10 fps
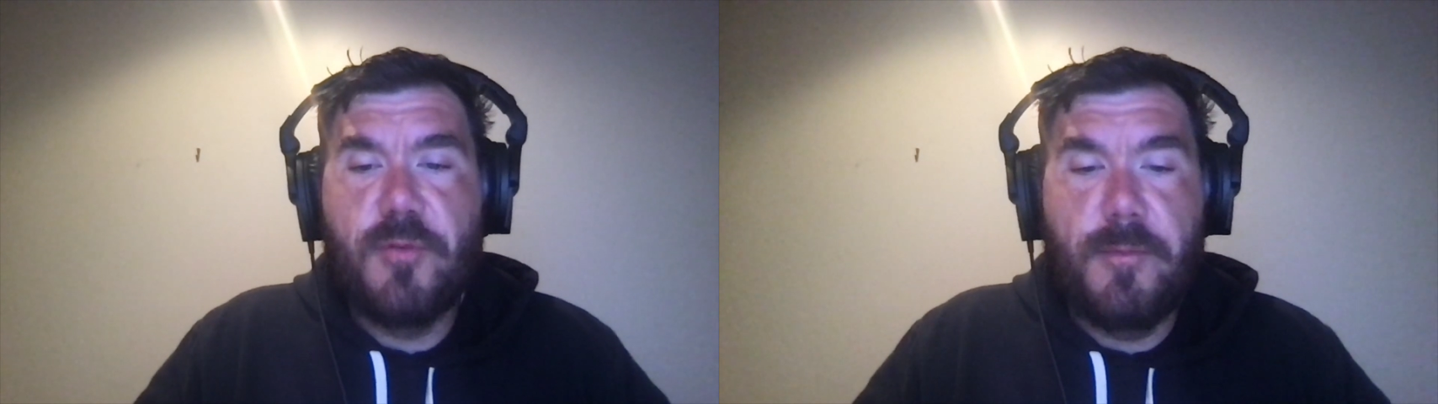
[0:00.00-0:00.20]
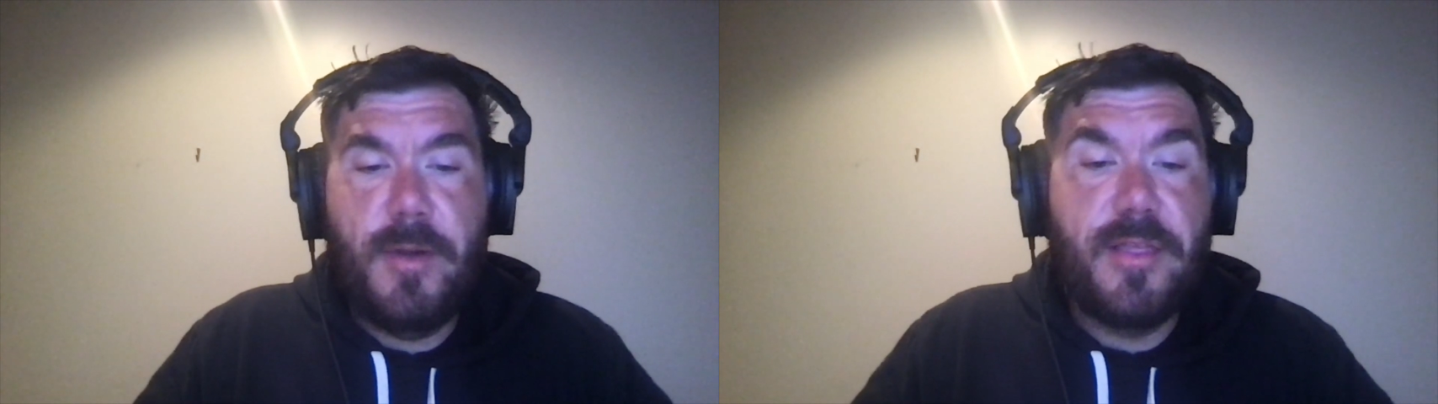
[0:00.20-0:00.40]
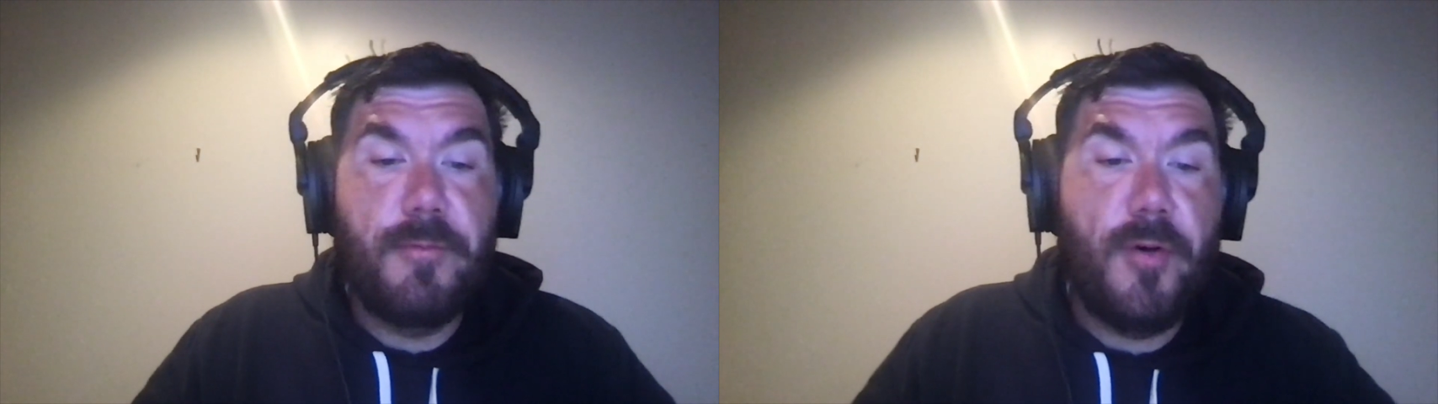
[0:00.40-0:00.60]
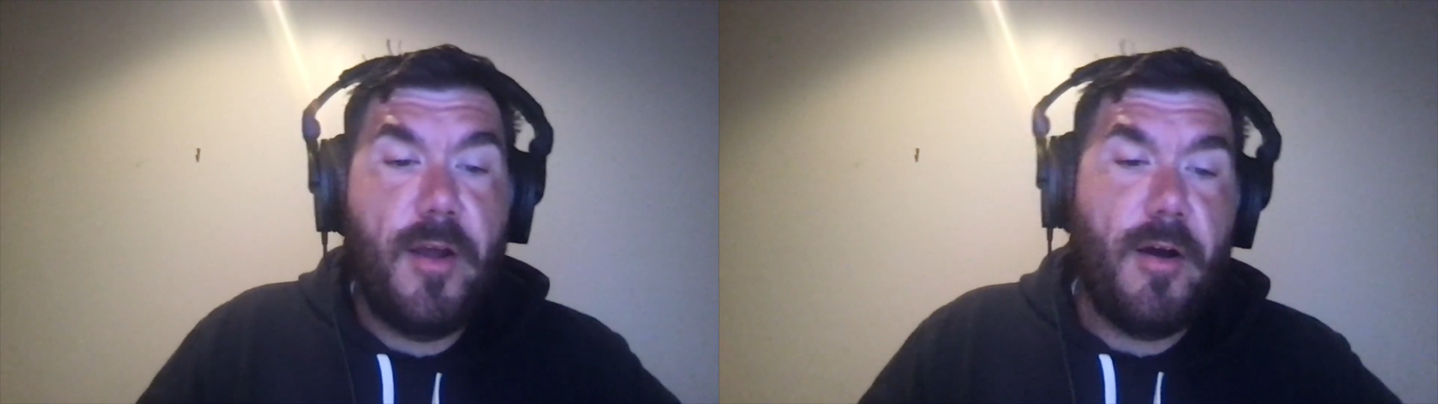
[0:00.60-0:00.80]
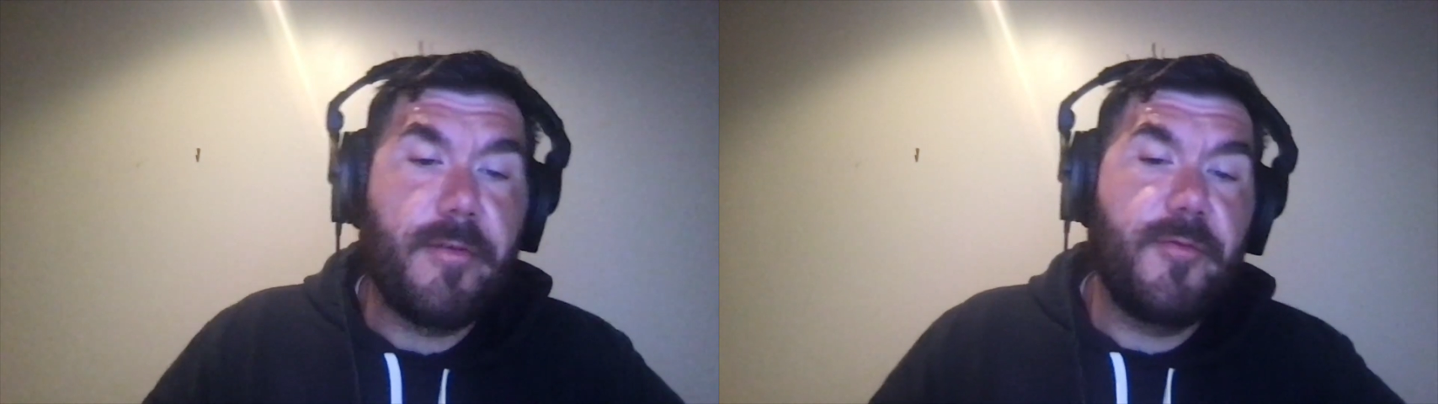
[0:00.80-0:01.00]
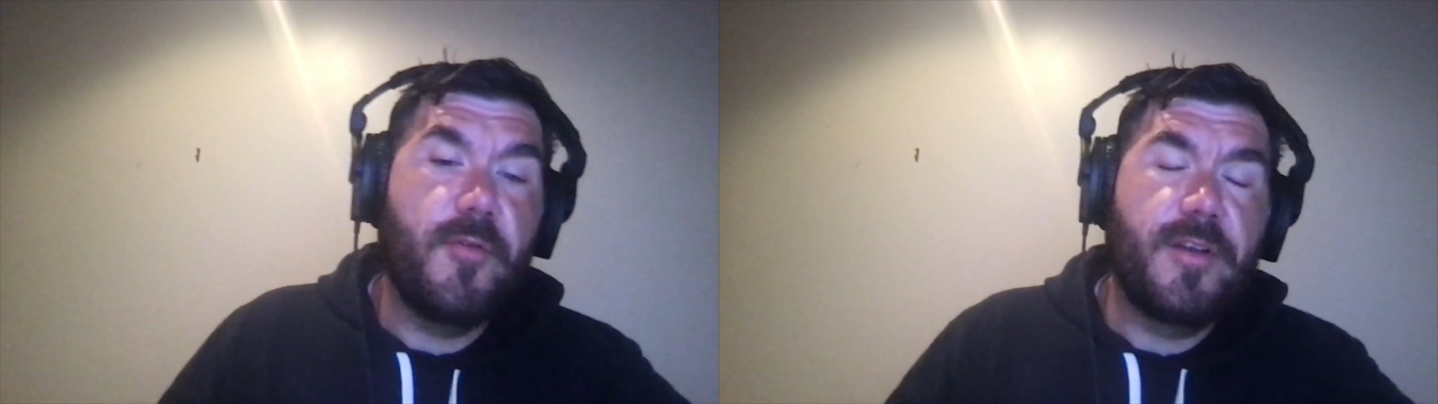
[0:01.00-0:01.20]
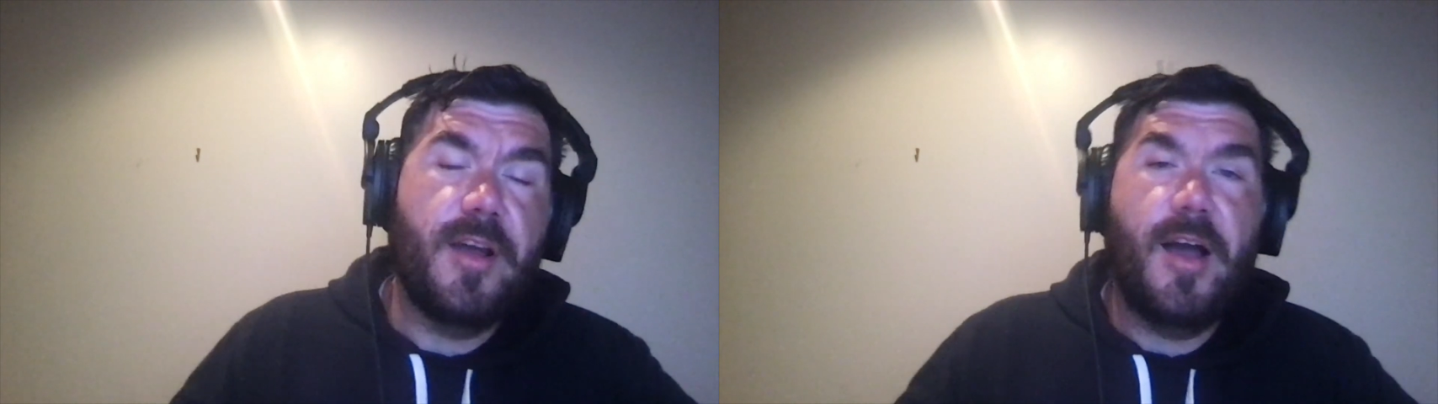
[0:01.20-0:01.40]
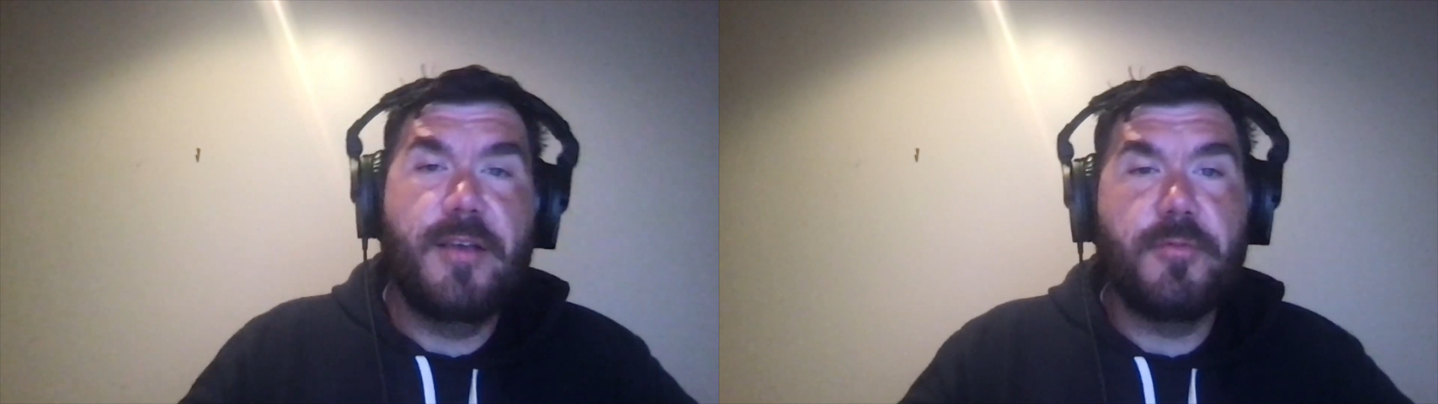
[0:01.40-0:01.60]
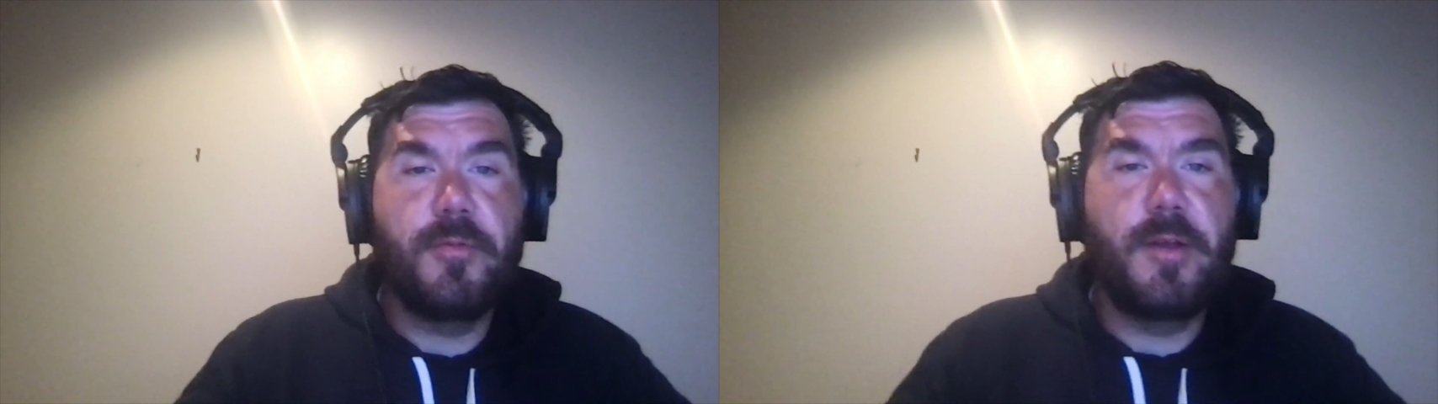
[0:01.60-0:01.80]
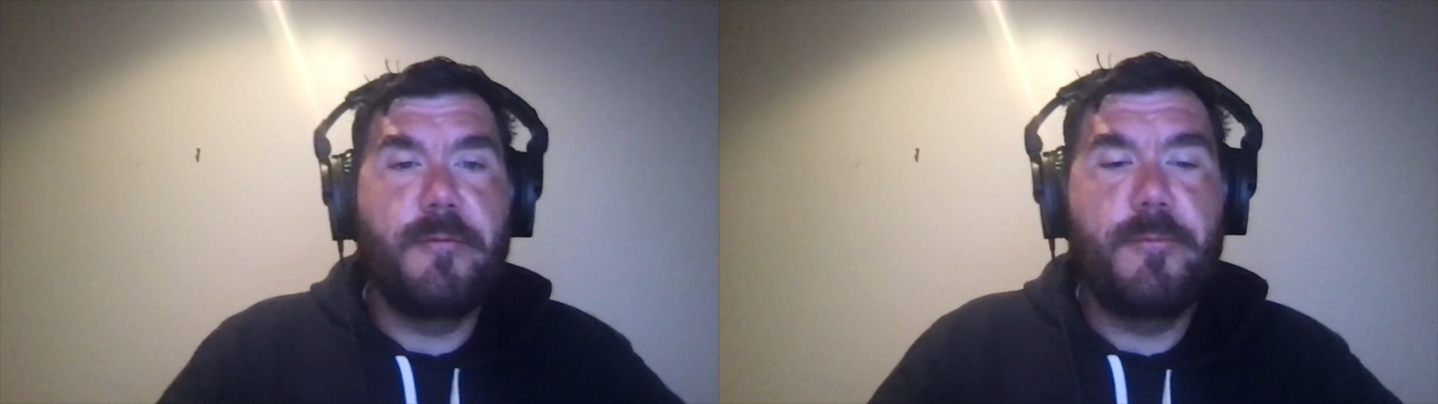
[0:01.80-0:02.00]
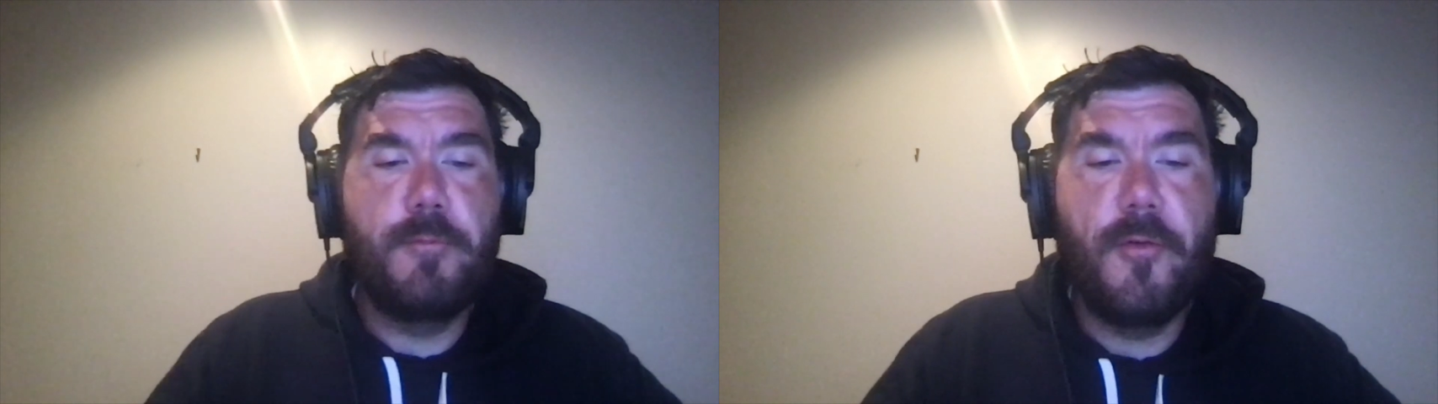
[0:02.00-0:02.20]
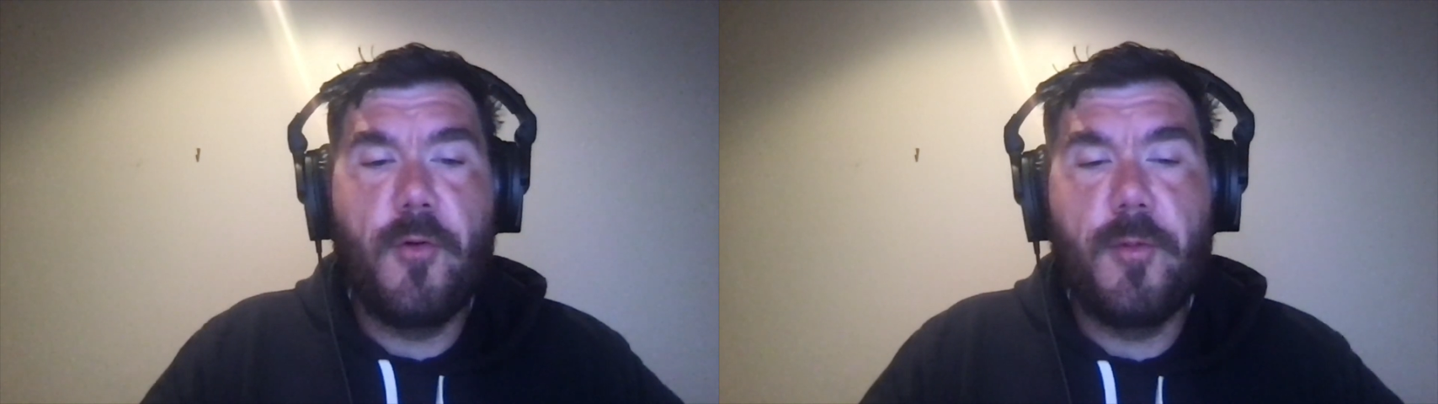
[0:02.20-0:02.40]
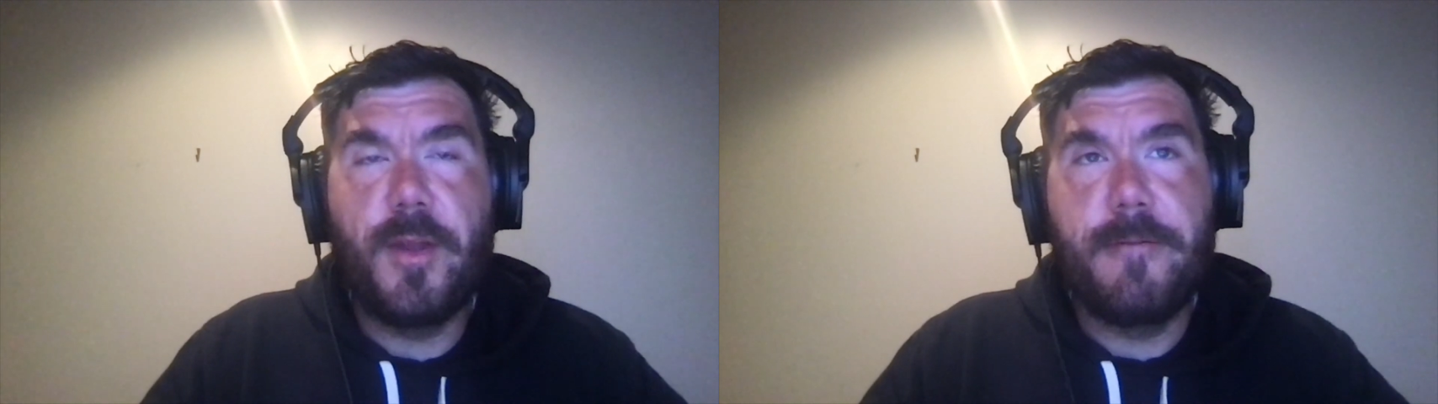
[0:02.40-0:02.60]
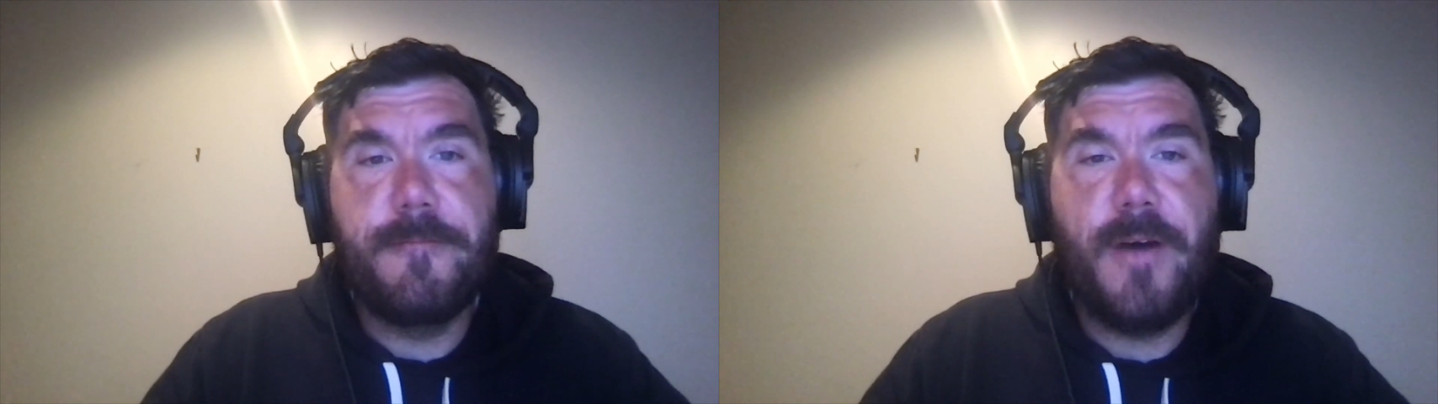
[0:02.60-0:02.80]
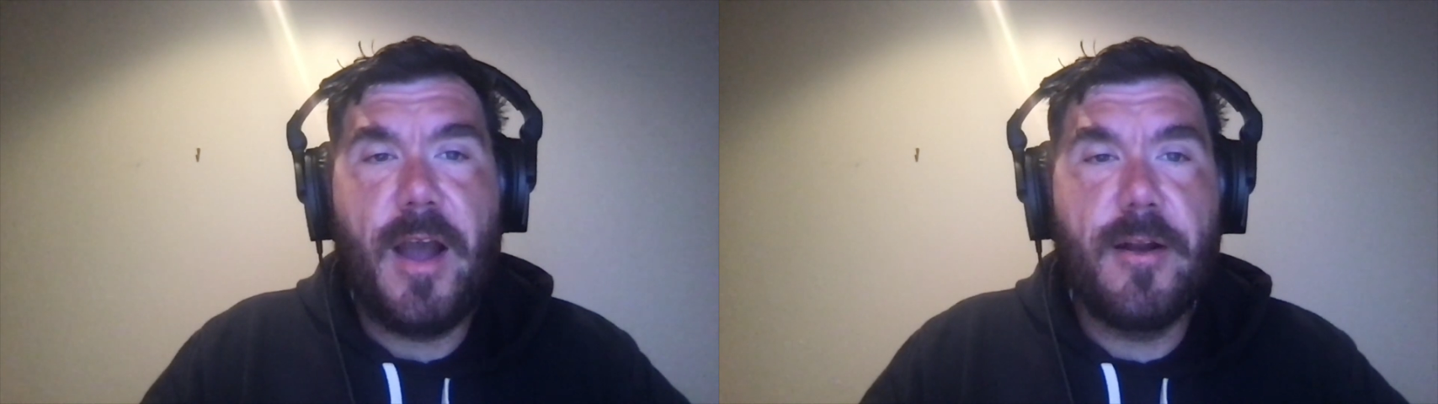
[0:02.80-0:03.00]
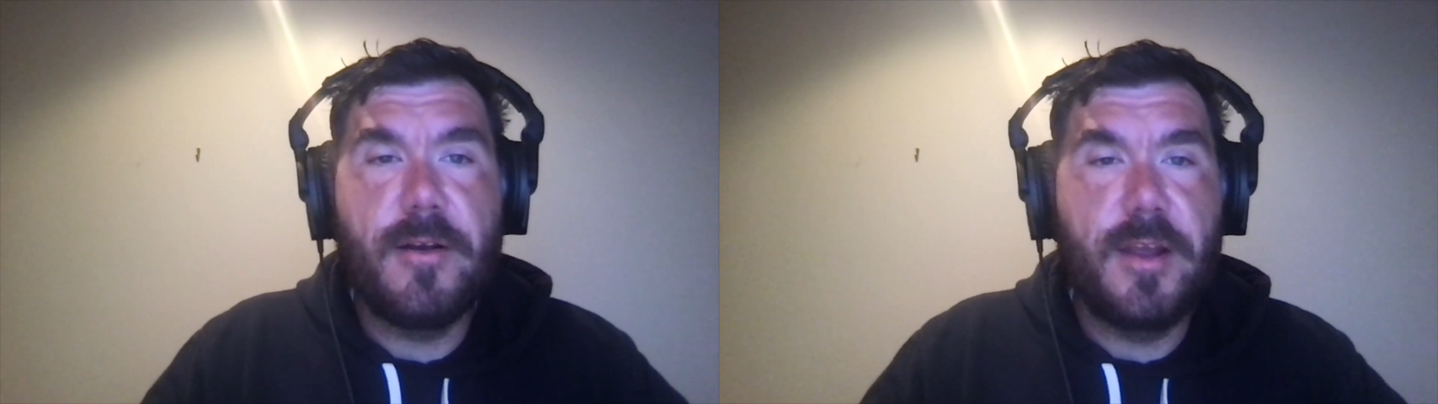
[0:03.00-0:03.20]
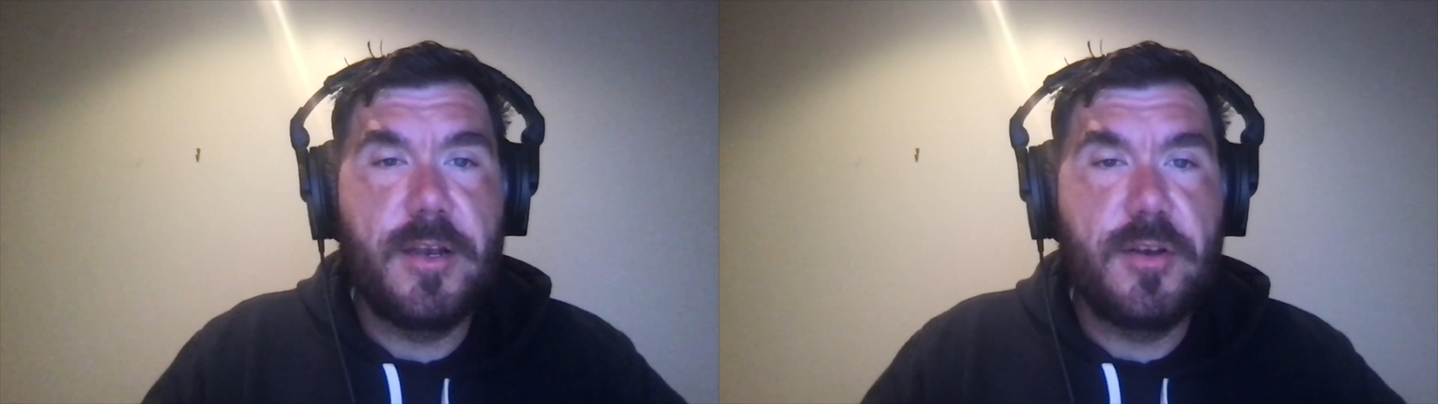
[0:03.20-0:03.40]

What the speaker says: where he made the playoffs 4 times before being fired in